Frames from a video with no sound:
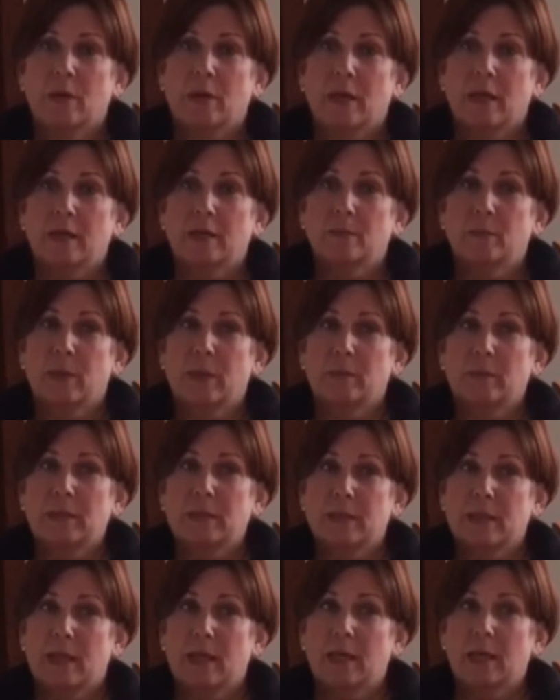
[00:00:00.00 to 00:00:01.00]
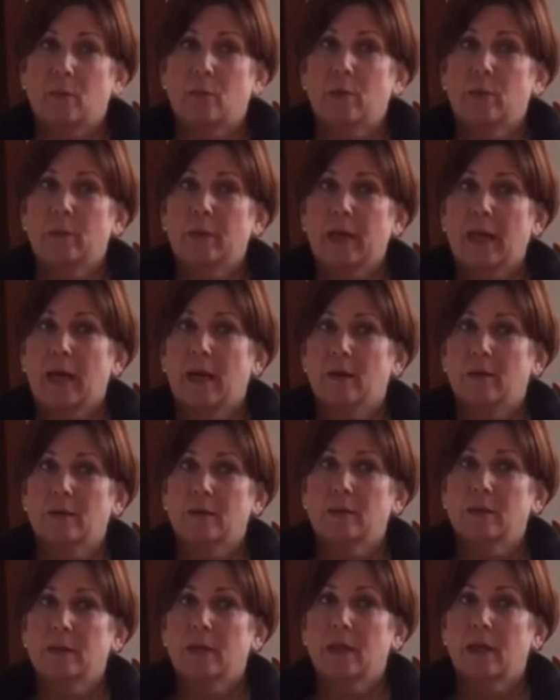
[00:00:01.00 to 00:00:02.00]
one night to babysit, and we went
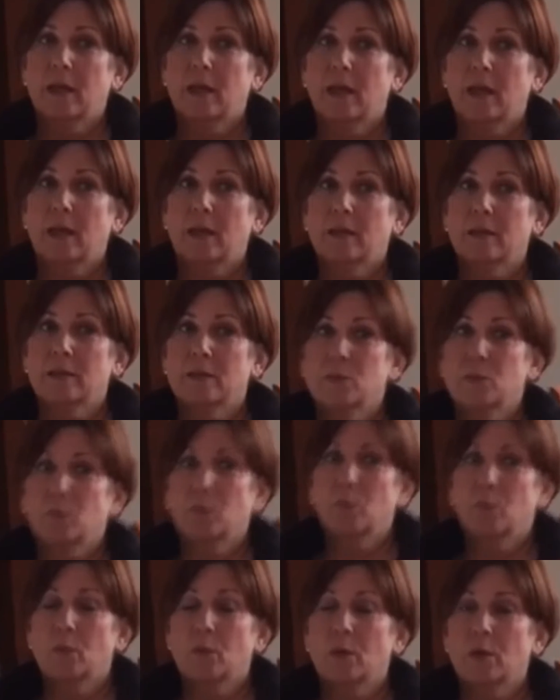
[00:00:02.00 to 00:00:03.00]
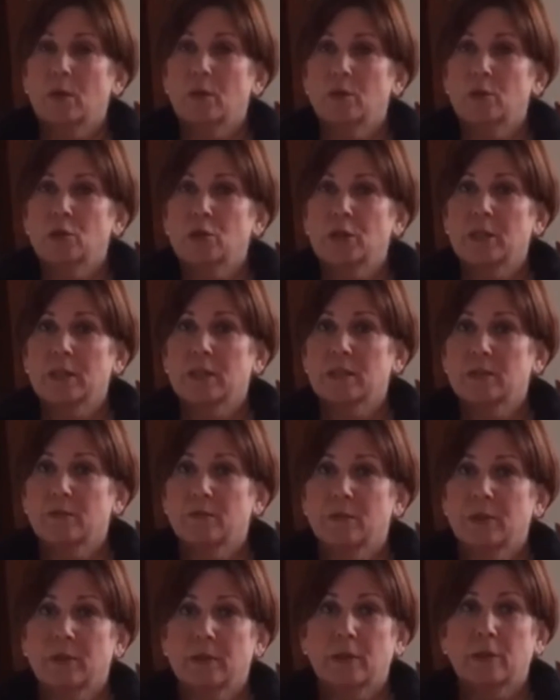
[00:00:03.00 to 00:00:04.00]
out, and she is a
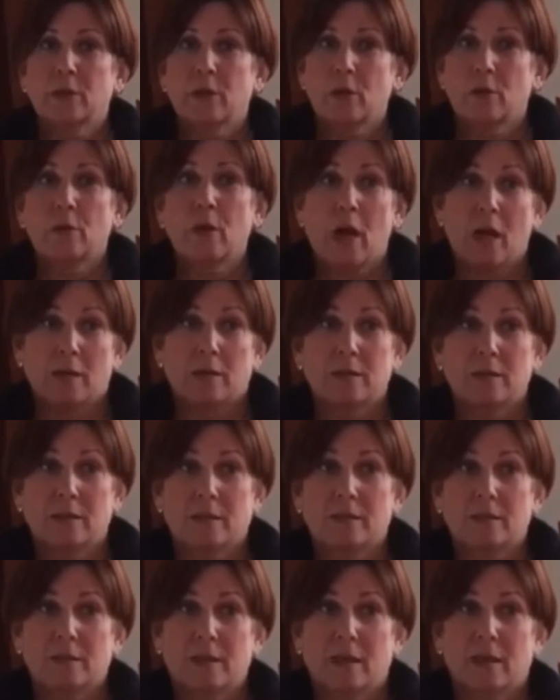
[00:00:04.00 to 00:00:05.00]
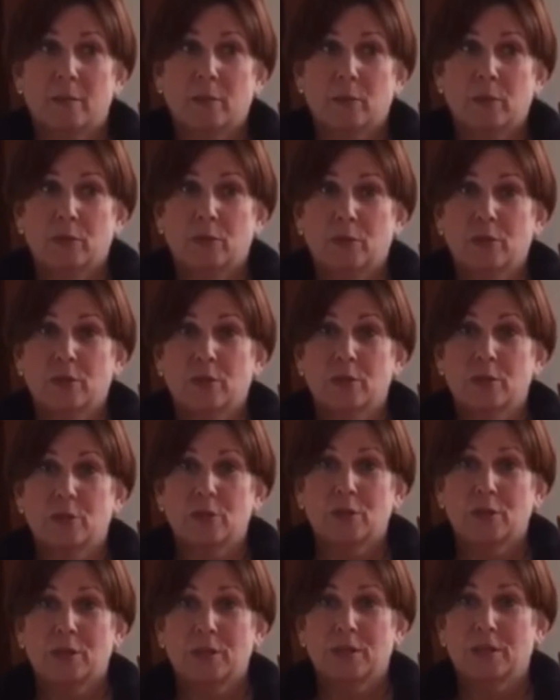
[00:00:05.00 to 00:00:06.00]
very no-nonsense kind of person.
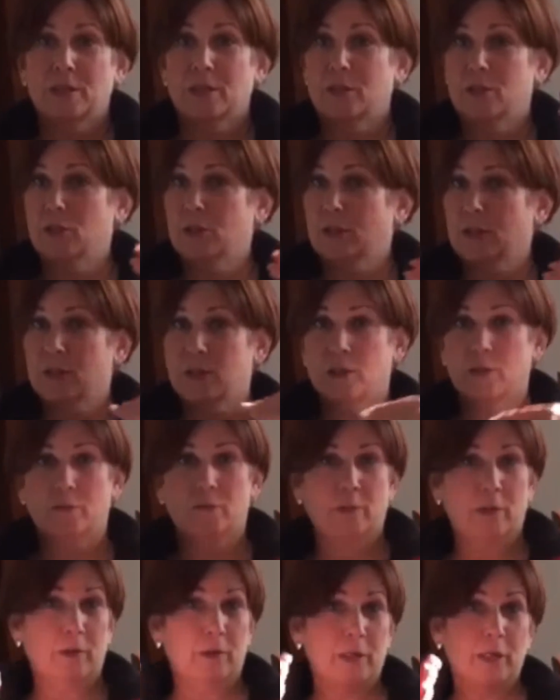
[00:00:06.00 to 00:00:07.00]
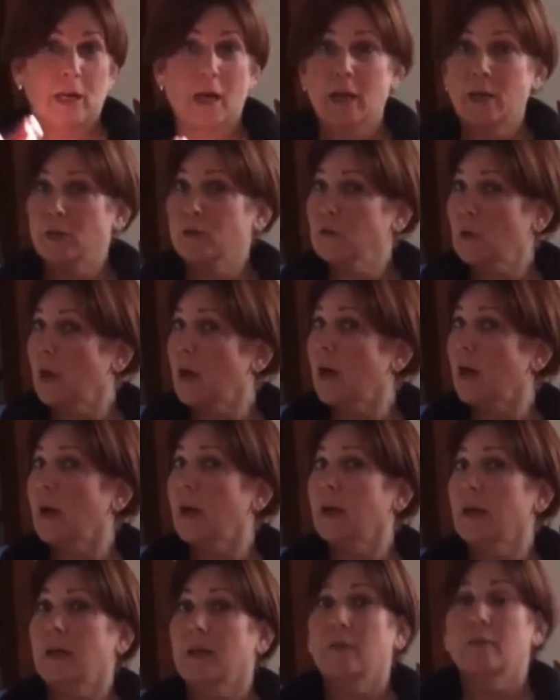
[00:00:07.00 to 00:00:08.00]
She's just very cut and
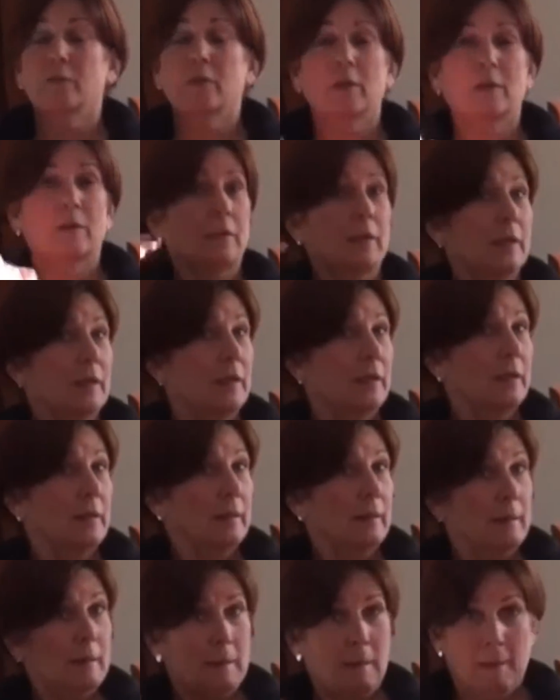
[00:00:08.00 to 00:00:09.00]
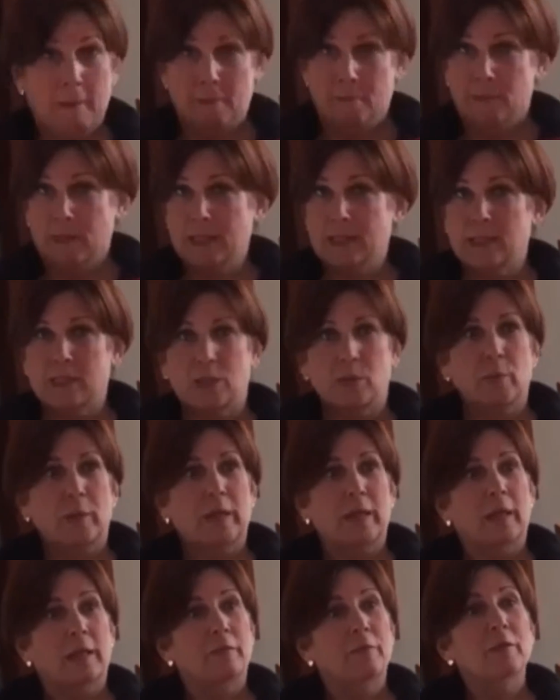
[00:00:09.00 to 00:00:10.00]
dry and very, this is the
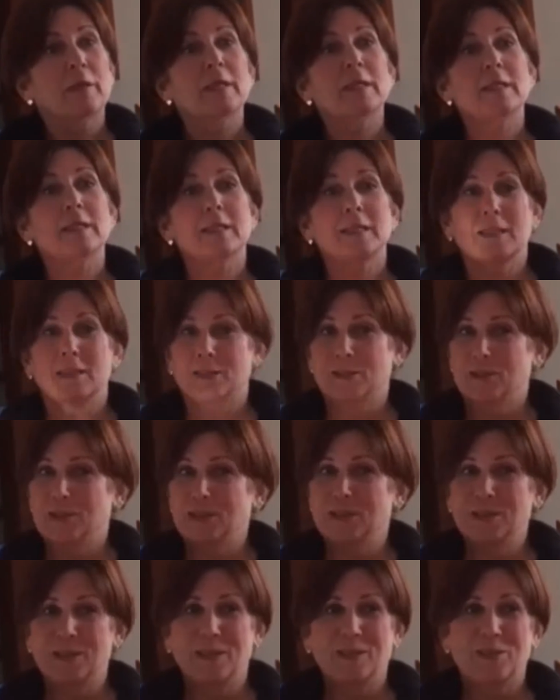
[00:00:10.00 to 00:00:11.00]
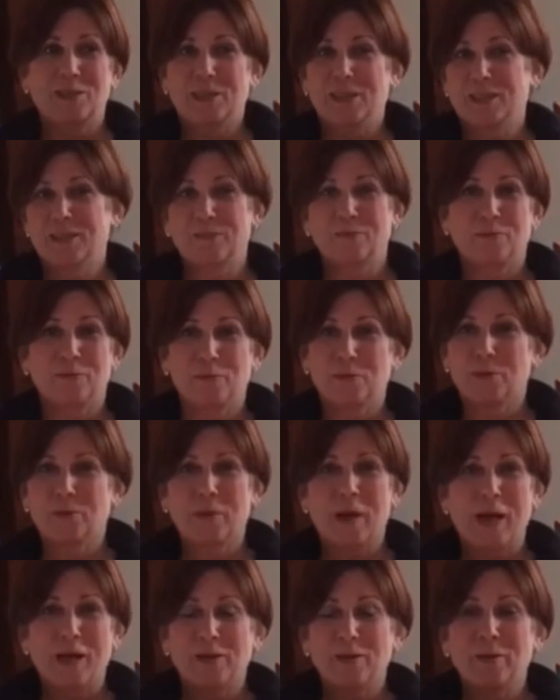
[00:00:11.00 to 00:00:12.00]
way life is, and she doesn't fool
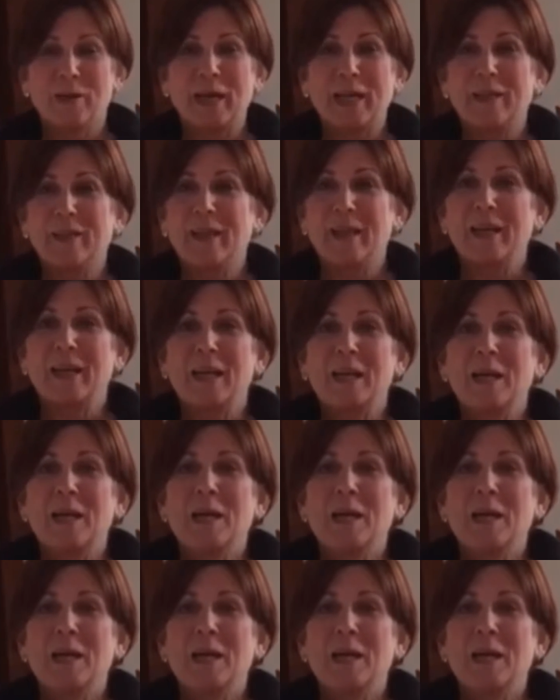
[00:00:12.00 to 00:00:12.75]
around or anything.